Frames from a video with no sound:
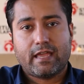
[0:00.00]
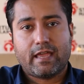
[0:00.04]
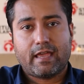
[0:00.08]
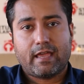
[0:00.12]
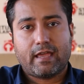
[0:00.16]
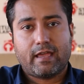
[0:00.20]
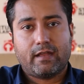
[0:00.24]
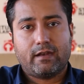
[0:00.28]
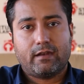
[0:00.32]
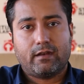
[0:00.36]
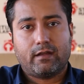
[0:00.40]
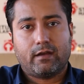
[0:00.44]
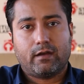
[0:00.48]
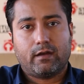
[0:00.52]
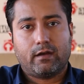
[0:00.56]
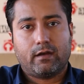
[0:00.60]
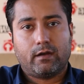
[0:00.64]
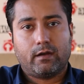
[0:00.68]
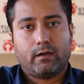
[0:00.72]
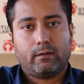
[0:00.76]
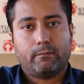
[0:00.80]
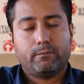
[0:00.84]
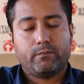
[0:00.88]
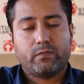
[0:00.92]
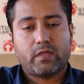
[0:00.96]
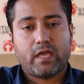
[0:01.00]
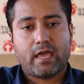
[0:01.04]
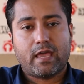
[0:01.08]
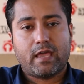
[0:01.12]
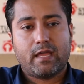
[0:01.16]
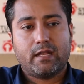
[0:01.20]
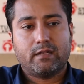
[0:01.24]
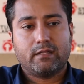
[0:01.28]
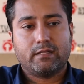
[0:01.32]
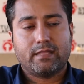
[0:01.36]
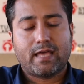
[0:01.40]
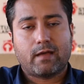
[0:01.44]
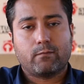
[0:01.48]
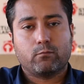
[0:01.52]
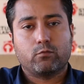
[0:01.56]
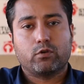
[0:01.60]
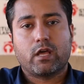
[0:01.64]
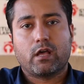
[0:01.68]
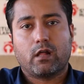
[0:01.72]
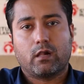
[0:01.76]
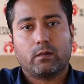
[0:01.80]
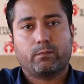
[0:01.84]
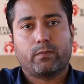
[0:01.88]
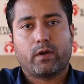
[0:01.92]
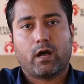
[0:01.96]
and um, and that would
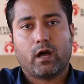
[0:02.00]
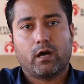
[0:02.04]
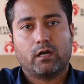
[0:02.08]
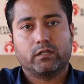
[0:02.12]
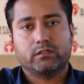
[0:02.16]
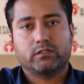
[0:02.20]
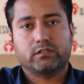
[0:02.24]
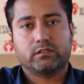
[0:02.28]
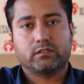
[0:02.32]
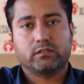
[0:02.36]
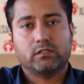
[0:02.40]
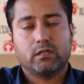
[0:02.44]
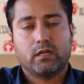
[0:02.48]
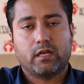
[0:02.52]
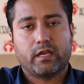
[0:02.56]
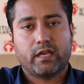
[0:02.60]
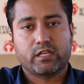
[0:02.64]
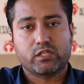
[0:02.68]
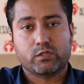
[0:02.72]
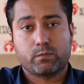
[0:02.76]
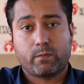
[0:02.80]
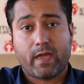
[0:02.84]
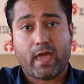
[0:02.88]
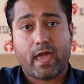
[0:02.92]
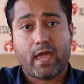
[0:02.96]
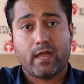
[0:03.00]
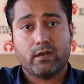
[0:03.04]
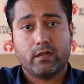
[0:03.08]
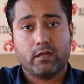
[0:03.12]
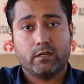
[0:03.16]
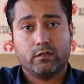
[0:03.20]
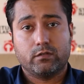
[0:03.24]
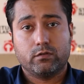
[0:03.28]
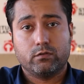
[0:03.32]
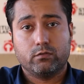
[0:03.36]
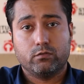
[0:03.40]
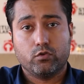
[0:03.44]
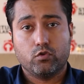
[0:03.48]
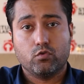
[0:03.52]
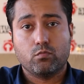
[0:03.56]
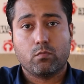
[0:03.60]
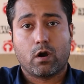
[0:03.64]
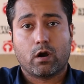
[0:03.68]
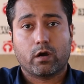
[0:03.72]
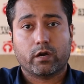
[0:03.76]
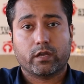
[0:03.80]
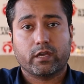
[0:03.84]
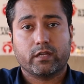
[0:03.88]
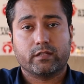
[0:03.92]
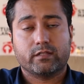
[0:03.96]
help us expand into new
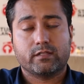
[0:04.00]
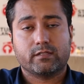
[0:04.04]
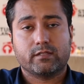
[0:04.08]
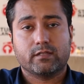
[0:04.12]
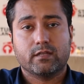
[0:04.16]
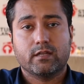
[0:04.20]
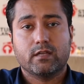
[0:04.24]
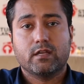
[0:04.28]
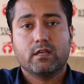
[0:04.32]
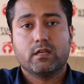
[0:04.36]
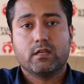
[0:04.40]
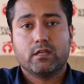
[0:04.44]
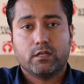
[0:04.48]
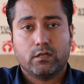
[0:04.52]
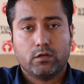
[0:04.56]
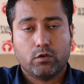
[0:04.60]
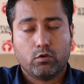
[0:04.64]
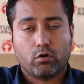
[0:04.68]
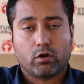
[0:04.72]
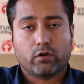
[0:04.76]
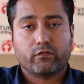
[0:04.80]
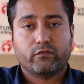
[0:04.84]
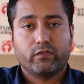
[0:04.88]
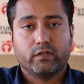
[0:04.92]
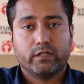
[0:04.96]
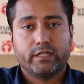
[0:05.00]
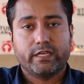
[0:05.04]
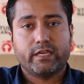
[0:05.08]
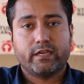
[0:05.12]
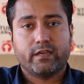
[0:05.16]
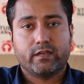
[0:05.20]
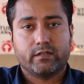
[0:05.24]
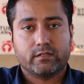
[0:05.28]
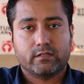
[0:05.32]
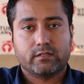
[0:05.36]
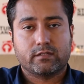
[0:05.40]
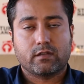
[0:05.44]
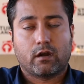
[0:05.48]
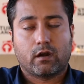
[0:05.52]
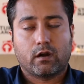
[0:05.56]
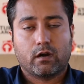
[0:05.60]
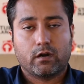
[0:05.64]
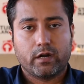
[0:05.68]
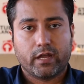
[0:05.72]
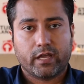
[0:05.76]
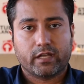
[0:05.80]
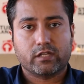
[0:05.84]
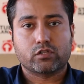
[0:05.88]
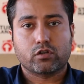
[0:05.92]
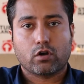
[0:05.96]
markets. New York Philly is our
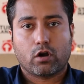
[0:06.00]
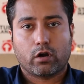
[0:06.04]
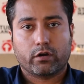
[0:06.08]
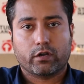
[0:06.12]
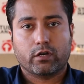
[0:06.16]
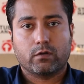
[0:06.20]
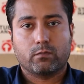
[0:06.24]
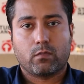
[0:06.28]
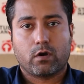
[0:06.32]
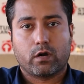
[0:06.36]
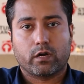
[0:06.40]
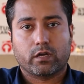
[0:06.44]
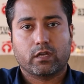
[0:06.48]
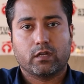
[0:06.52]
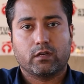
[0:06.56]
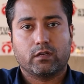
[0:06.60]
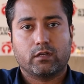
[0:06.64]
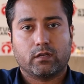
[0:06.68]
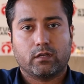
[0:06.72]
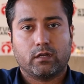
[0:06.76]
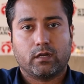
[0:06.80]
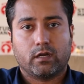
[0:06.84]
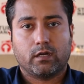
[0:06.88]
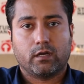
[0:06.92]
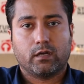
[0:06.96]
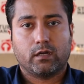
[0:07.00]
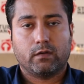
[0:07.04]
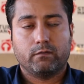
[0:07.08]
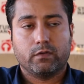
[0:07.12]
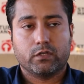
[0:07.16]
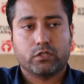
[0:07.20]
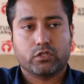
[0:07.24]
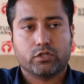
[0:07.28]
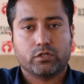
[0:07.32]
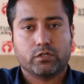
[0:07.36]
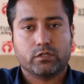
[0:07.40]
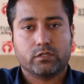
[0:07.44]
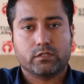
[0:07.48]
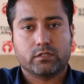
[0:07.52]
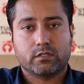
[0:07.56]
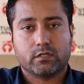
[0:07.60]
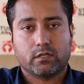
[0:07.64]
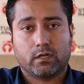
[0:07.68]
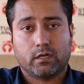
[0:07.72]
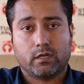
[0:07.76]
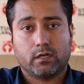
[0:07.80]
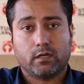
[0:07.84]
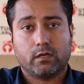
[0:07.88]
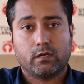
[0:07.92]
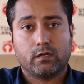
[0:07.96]
next target market, uh, which is
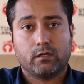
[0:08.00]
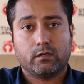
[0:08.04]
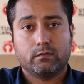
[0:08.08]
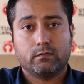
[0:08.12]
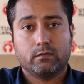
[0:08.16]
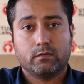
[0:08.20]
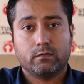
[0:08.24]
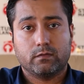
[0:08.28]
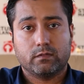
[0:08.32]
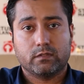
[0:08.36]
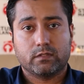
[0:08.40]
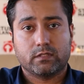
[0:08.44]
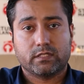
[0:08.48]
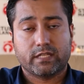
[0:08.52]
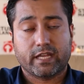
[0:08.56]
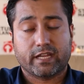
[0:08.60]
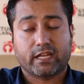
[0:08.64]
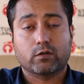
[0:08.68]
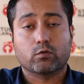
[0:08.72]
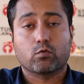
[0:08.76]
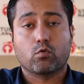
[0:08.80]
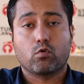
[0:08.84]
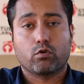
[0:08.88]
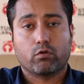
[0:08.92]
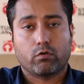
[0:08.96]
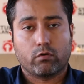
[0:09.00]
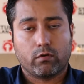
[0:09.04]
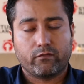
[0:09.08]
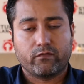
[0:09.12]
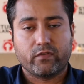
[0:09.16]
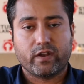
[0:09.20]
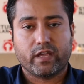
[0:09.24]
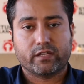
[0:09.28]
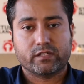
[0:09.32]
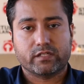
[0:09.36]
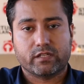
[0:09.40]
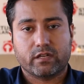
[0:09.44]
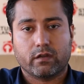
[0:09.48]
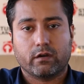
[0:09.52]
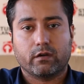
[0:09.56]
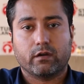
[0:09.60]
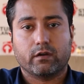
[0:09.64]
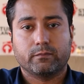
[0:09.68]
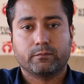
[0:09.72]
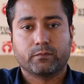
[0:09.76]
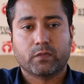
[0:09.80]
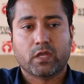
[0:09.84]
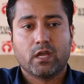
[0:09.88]
uh, second quarter of next year.